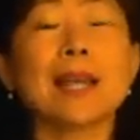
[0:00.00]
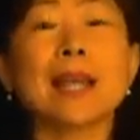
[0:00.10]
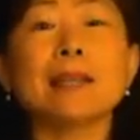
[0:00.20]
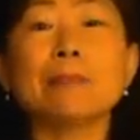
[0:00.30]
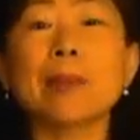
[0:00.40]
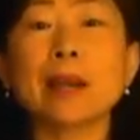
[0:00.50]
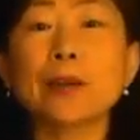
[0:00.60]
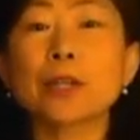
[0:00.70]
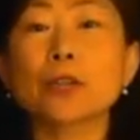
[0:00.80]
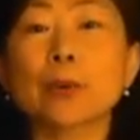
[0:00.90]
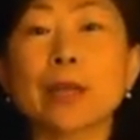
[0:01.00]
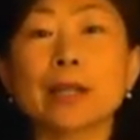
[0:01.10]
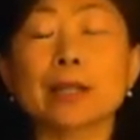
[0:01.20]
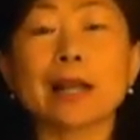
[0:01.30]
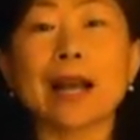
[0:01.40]
And the marriage
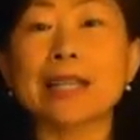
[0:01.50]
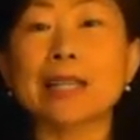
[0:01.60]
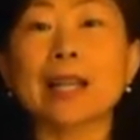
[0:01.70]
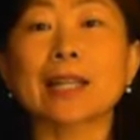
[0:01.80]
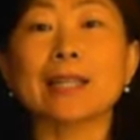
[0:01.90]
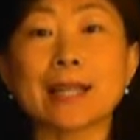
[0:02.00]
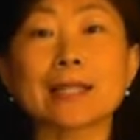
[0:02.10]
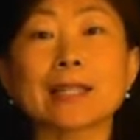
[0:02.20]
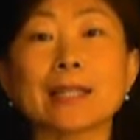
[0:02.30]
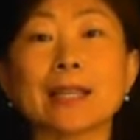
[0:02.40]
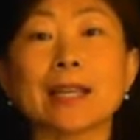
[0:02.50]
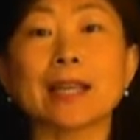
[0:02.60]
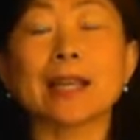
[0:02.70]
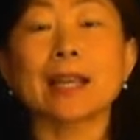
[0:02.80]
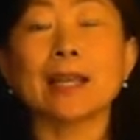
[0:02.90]
rate I checked yesterday